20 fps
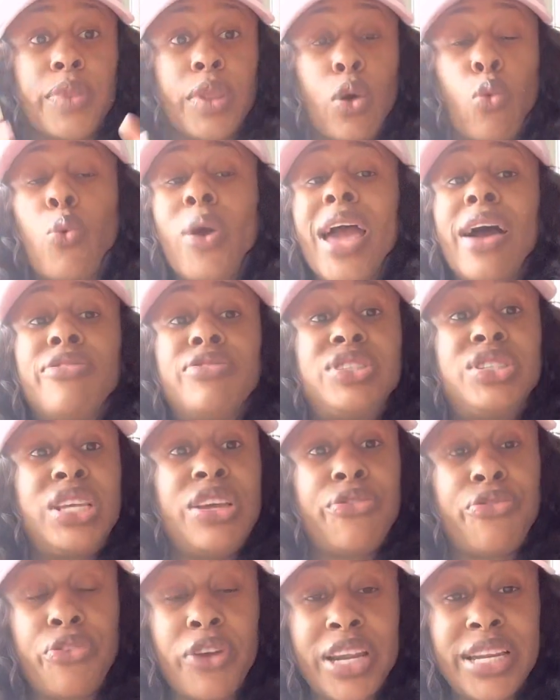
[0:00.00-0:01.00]
We have
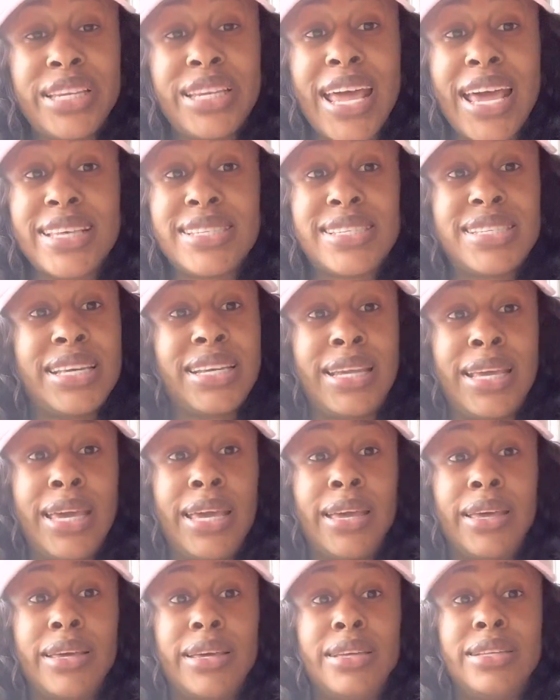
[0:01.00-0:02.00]
different
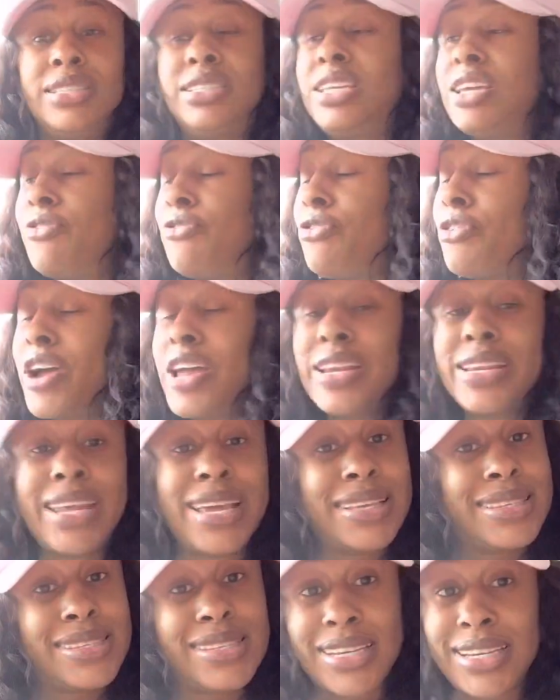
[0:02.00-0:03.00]
destiny, different
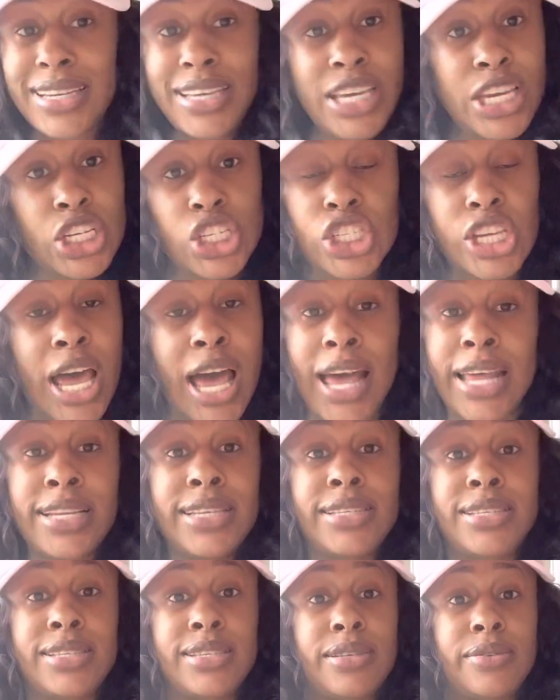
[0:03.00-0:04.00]

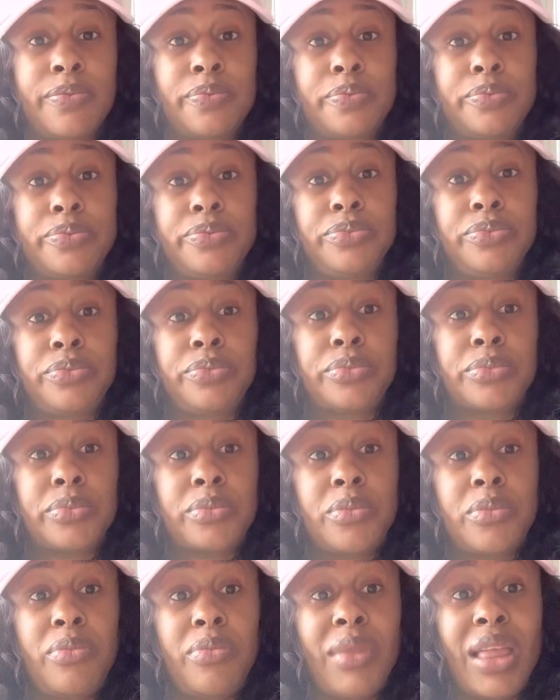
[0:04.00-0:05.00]
destinations.
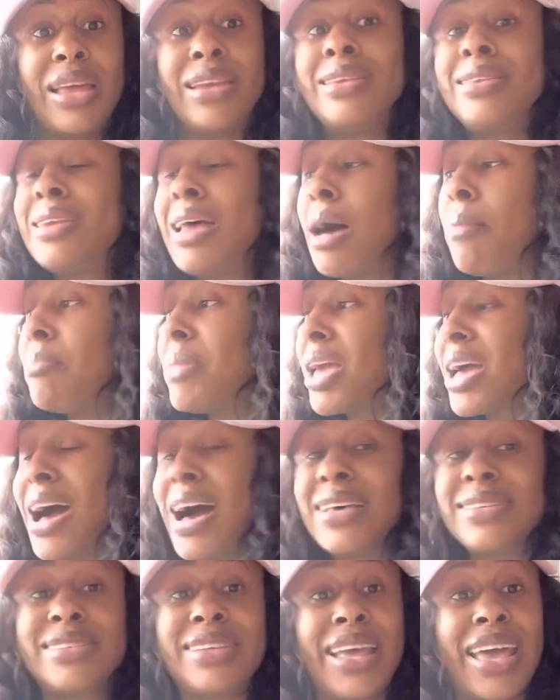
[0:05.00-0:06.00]
Not
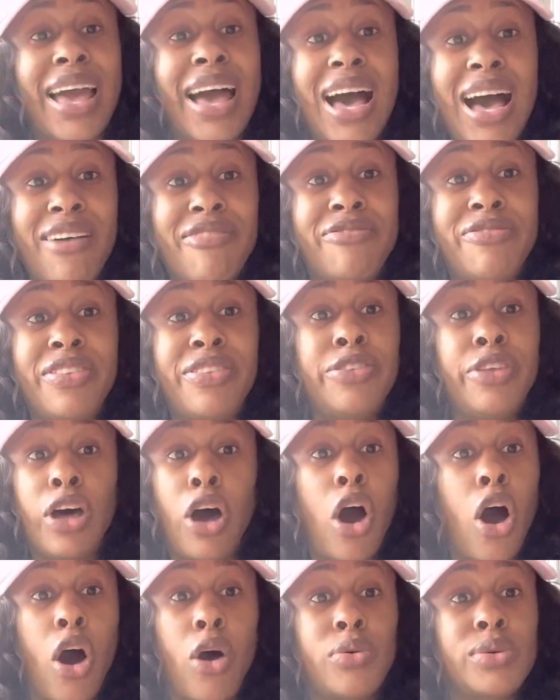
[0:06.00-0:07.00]
because they have
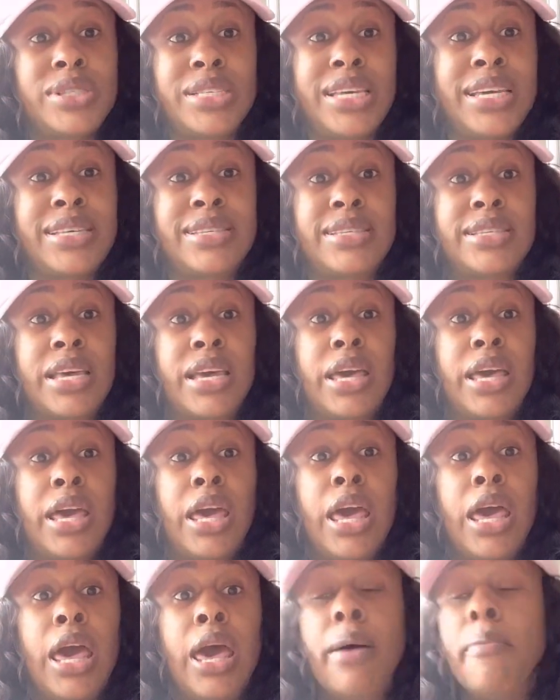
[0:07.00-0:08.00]
houses,
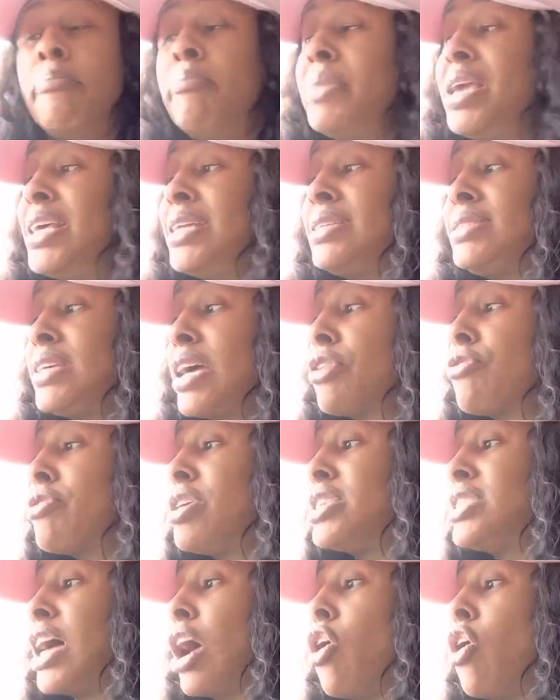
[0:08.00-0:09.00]
me and
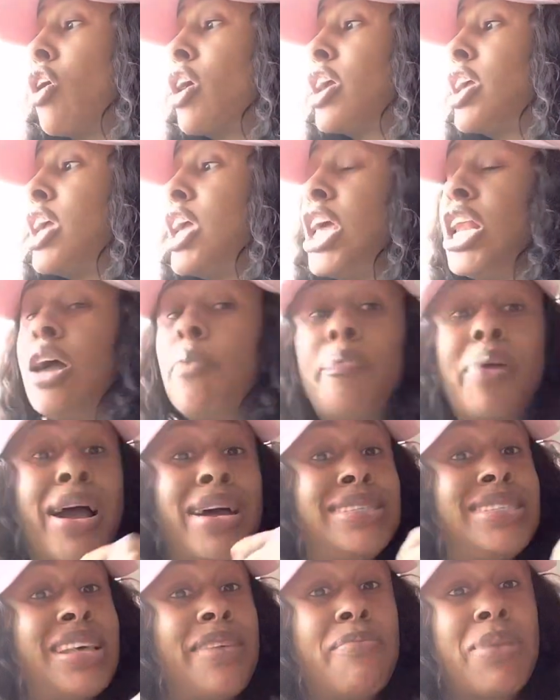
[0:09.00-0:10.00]
Grace are going to kill up
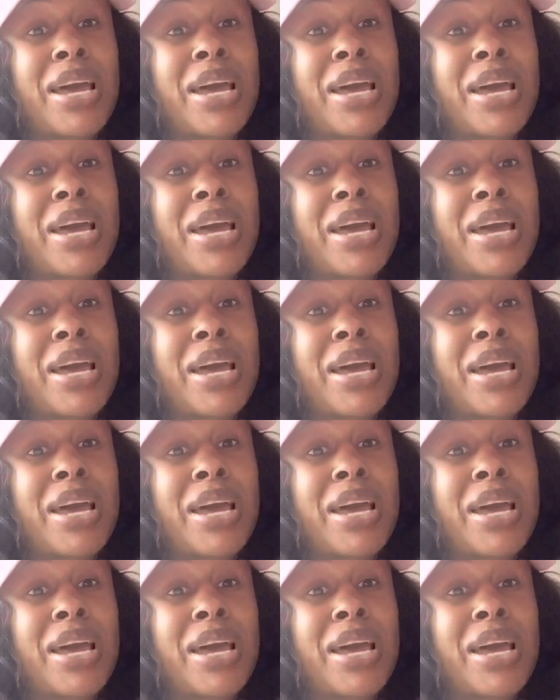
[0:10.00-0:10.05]
ourselves,